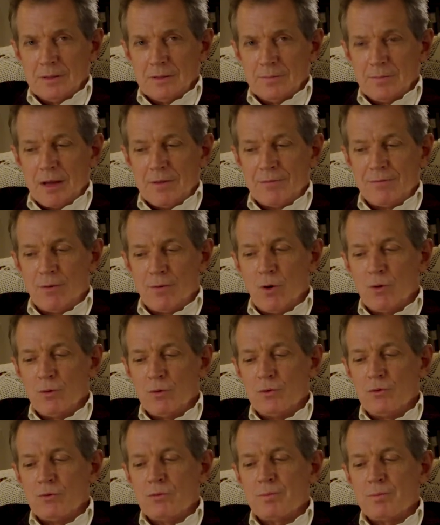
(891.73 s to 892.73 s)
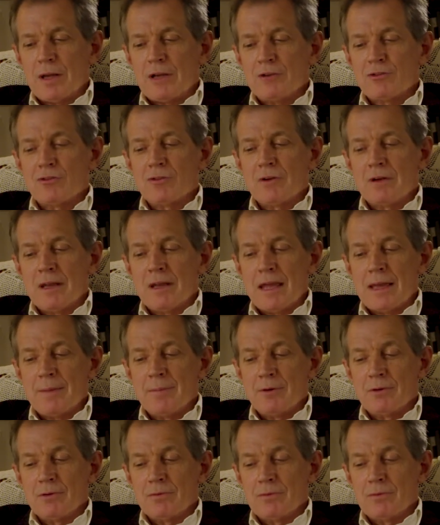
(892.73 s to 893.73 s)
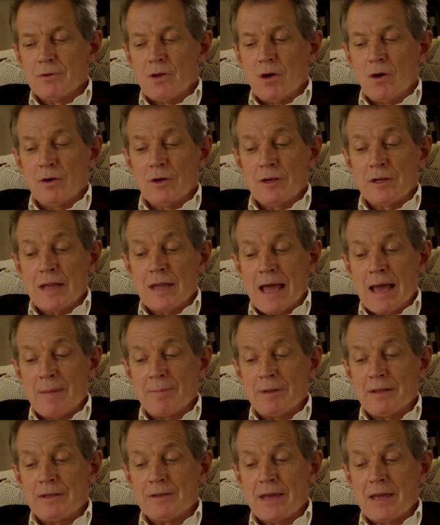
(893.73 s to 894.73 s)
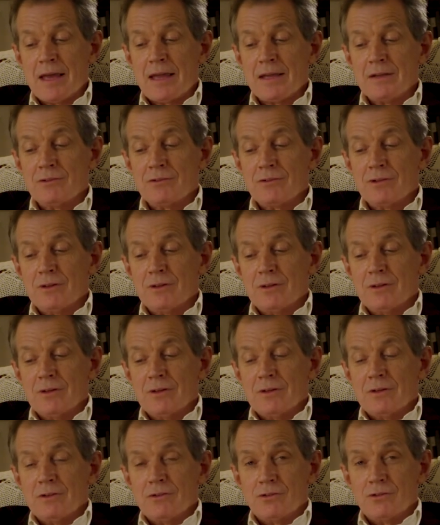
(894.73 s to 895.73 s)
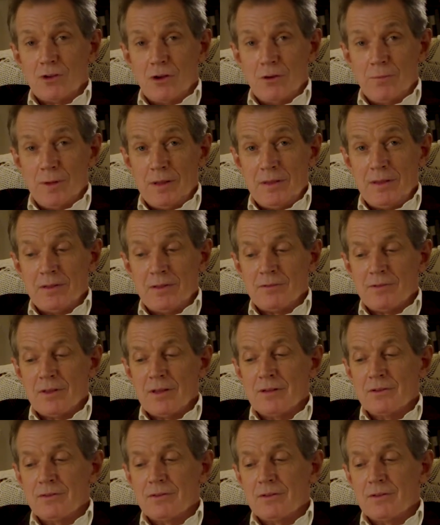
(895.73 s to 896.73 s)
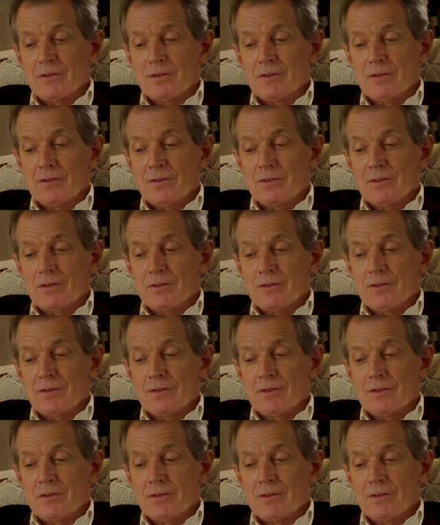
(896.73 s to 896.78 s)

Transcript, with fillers: my fond, patient labor of long and happy days, show me these things?